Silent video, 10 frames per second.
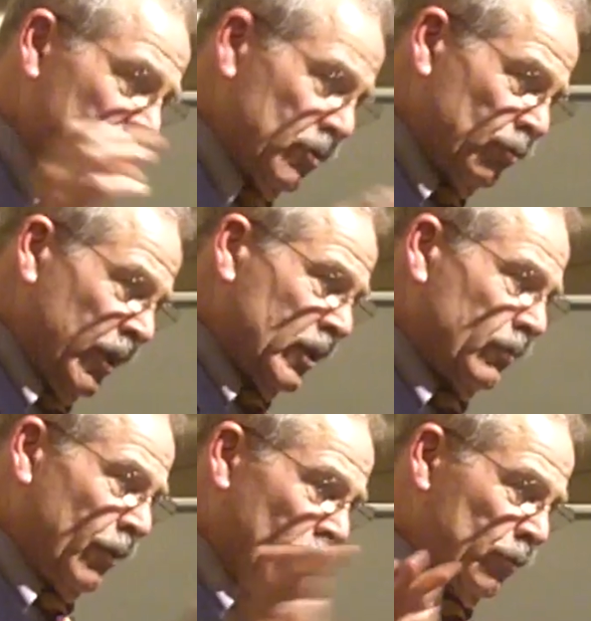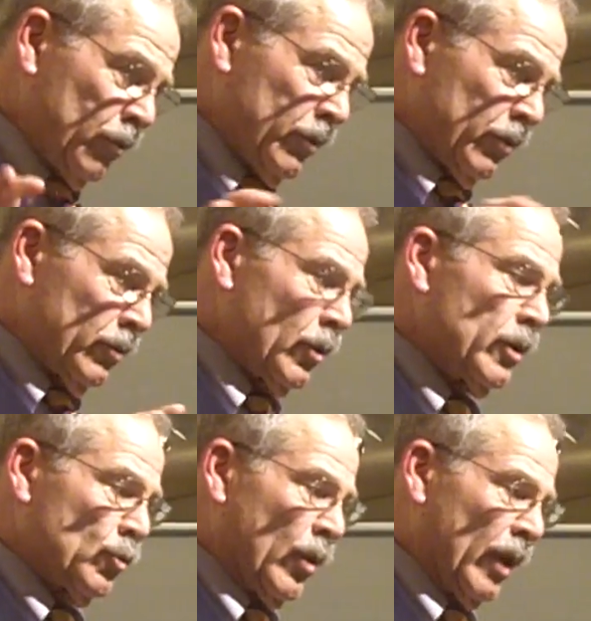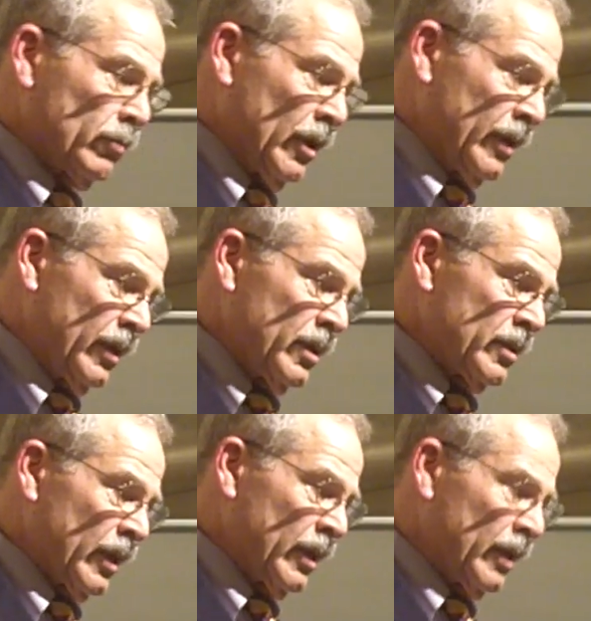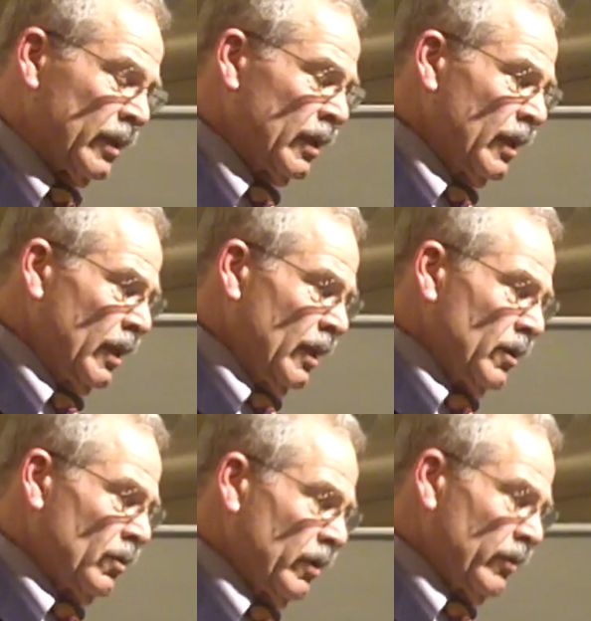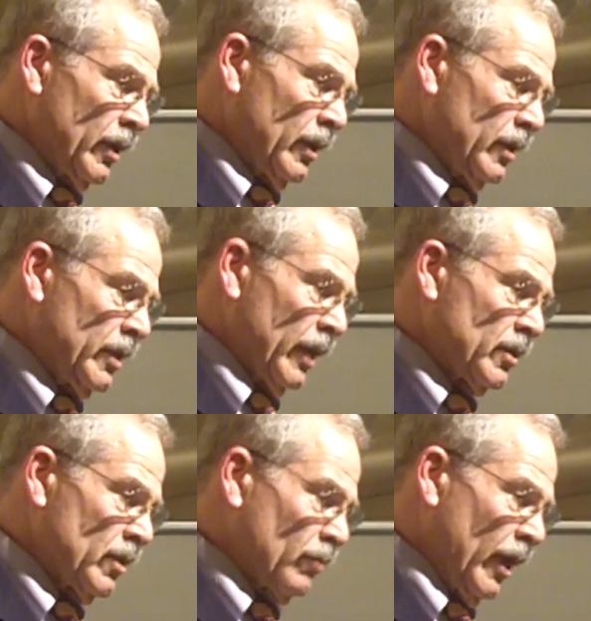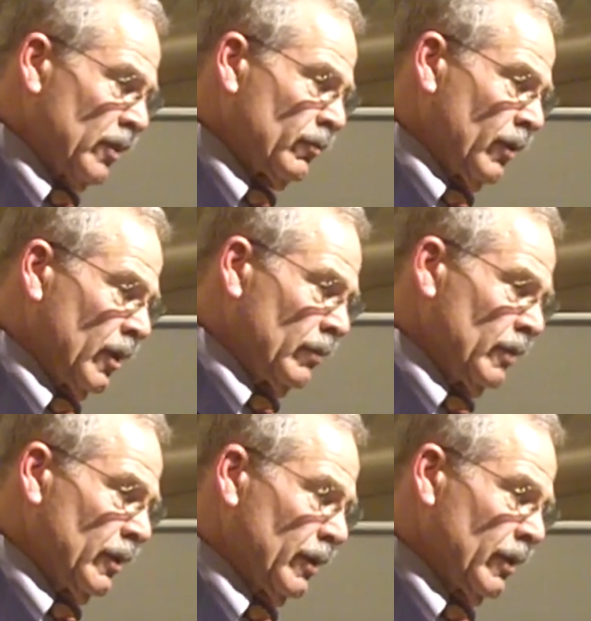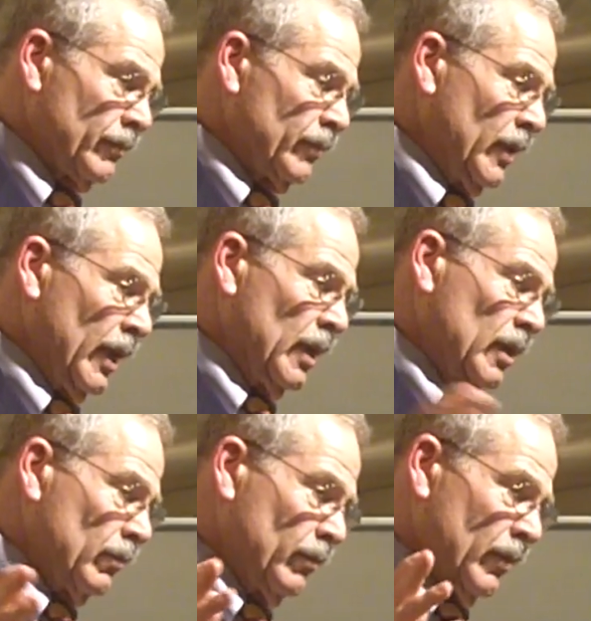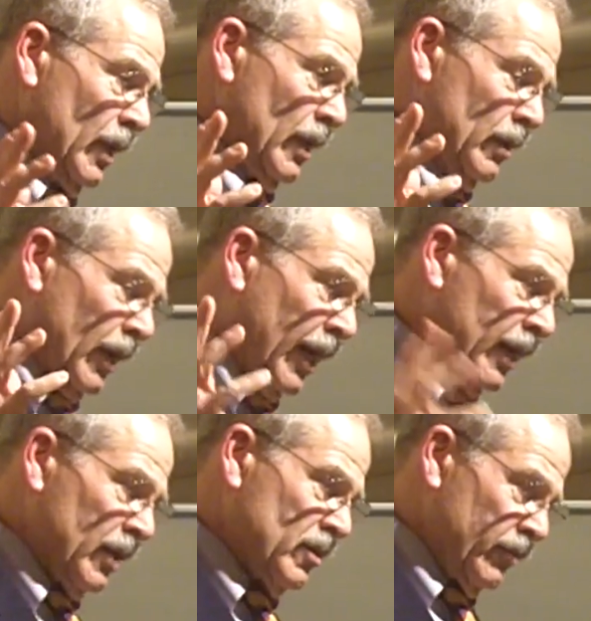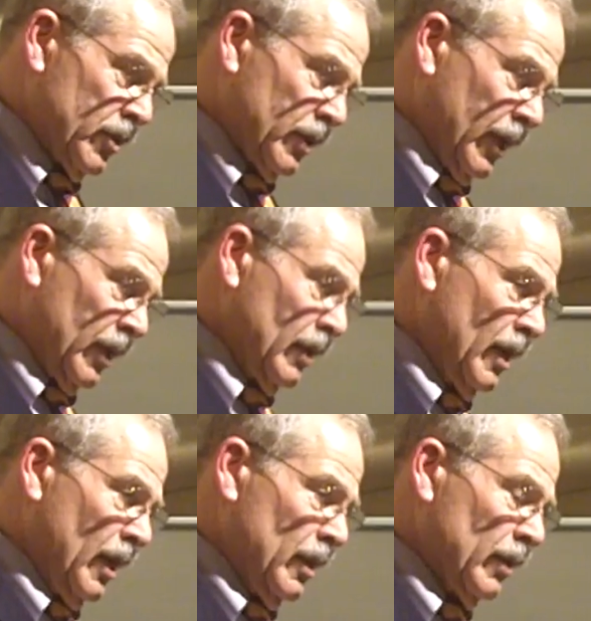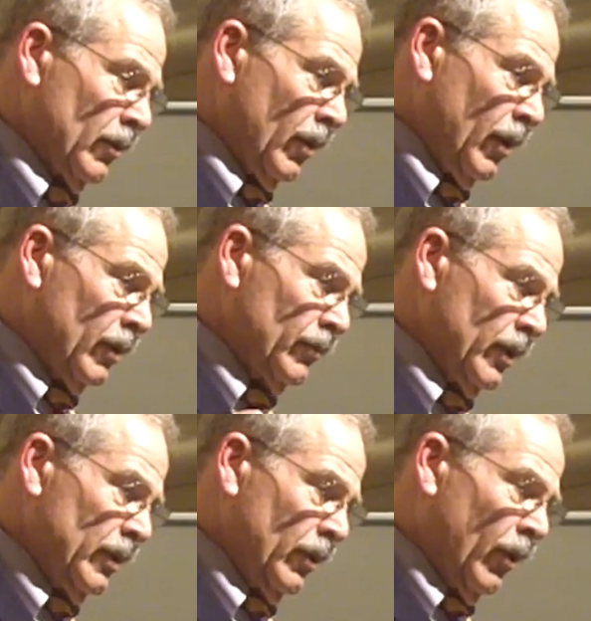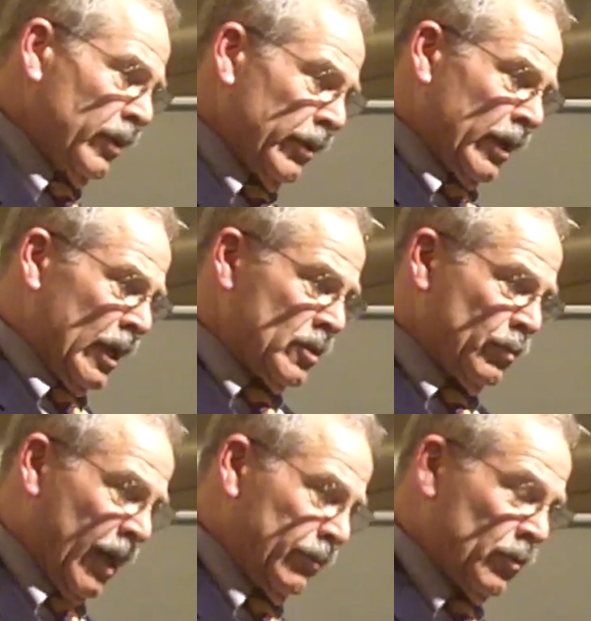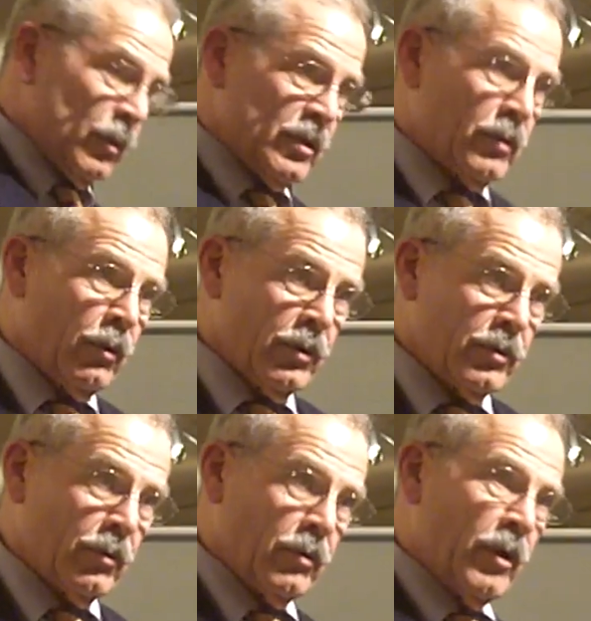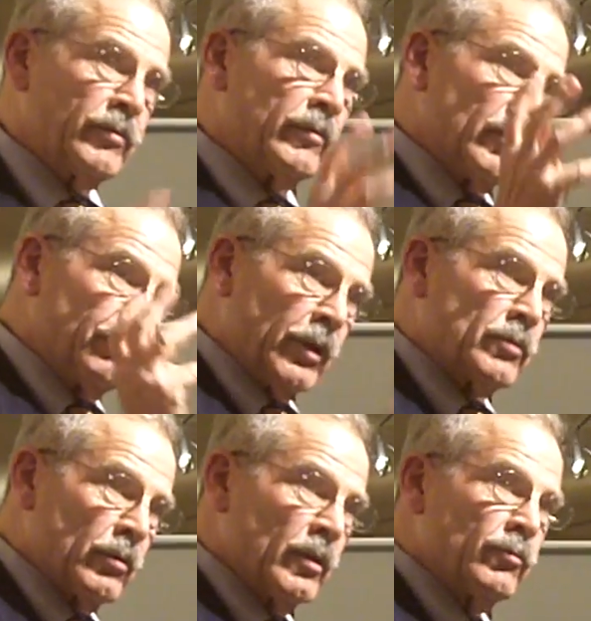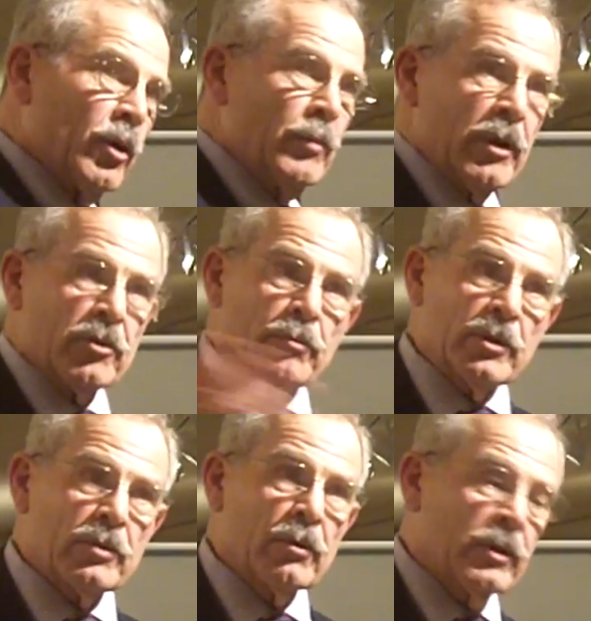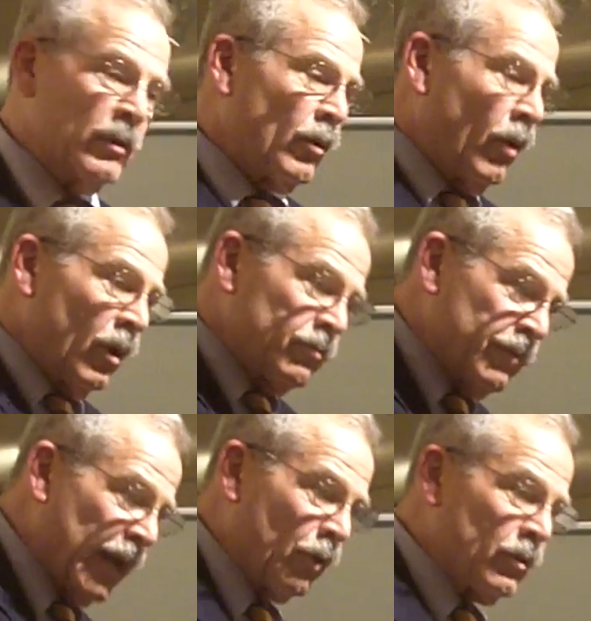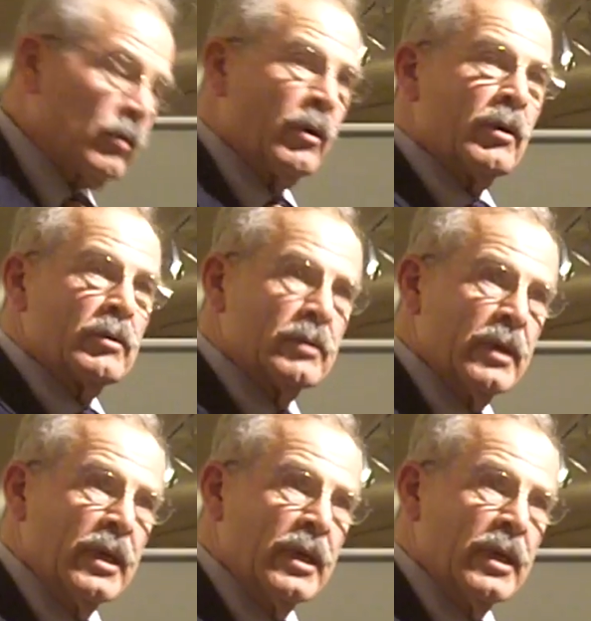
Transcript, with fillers: these rich farms, which were as well run as any sort of a Texas rice farm or any highly sophisticated, they're all all the irrigation pipe has been stolen, sold off. Every fixture in the farmhouse has been stolen. They're all fallow. They're all